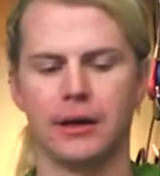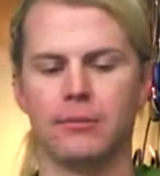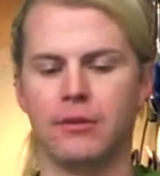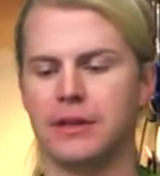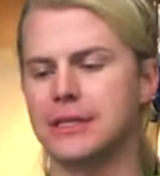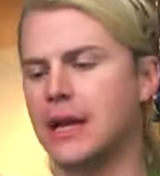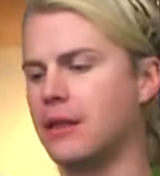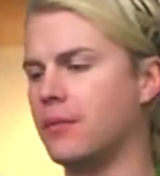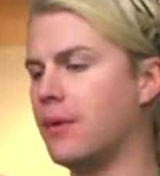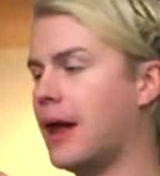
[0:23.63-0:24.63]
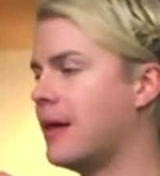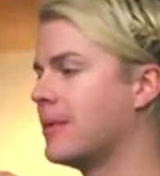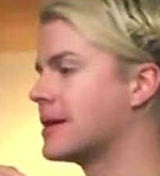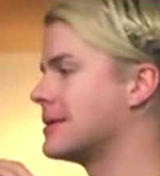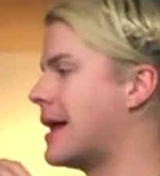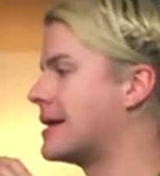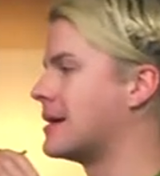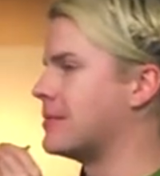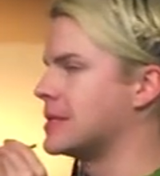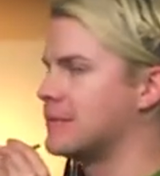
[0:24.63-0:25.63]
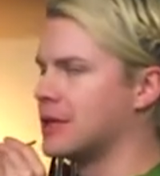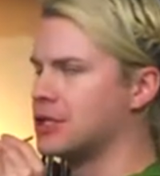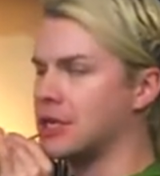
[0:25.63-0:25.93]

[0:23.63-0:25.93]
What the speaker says: gonna move this out of the way because last time I spilled